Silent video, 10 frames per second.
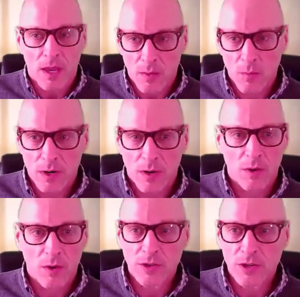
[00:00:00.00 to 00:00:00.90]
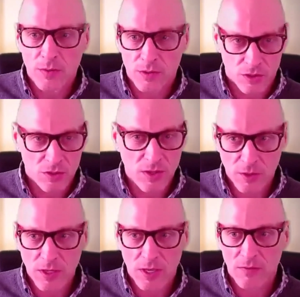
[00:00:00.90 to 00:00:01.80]
And what I want to do is I'm
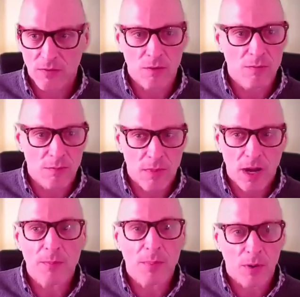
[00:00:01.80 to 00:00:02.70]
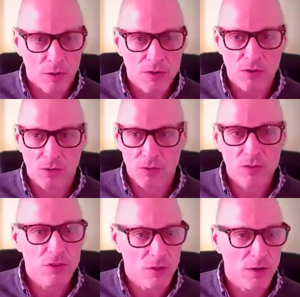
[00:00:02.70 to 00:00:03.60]
going to give you my personal
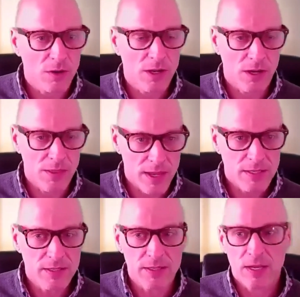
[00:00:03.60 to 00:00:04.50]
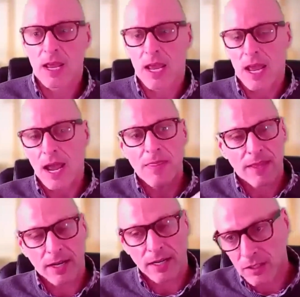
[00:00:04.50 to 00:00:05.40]
story on this, and
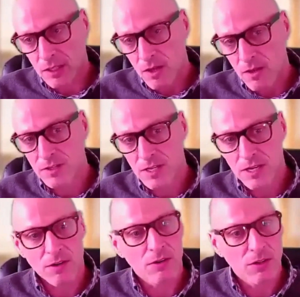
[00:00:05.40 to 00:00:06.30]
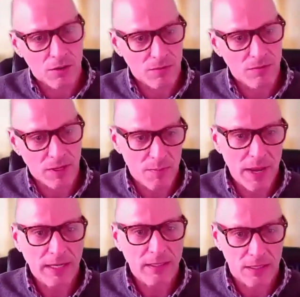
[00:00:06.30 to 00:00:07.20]
then I'd love to hear your
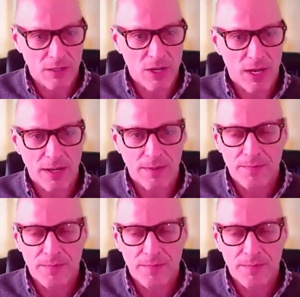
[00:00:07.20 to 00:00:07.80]
feedback, TJ.